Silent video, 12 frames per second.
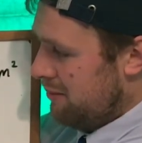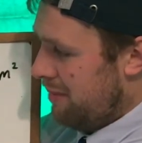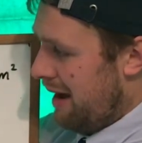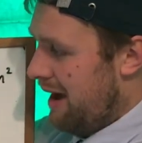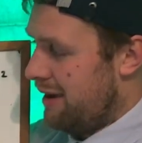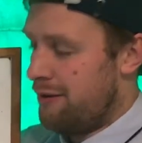
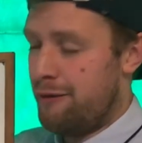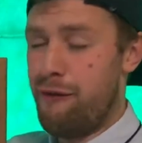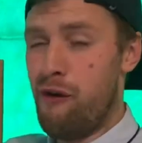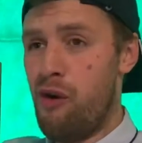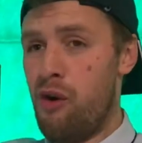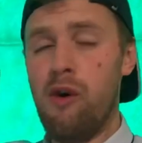by
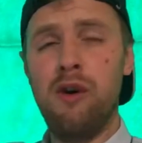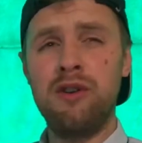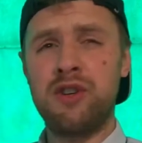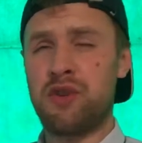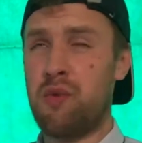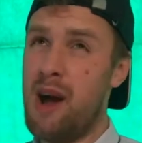4.
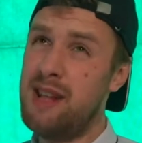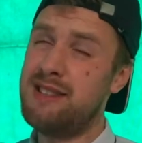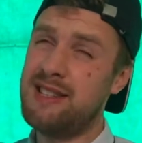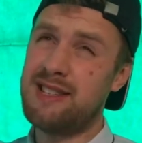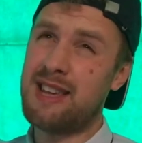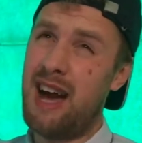
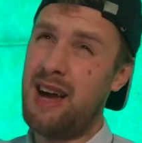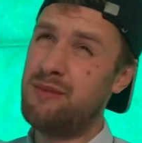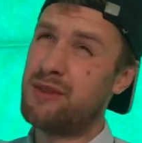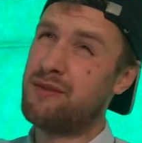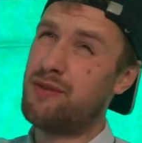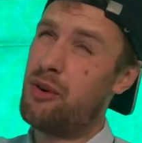20
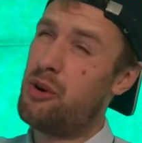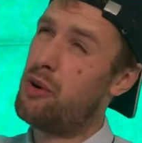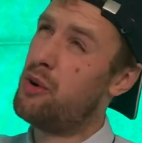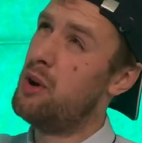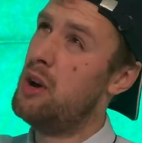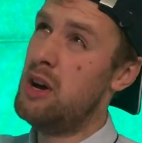times
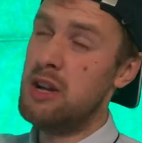4.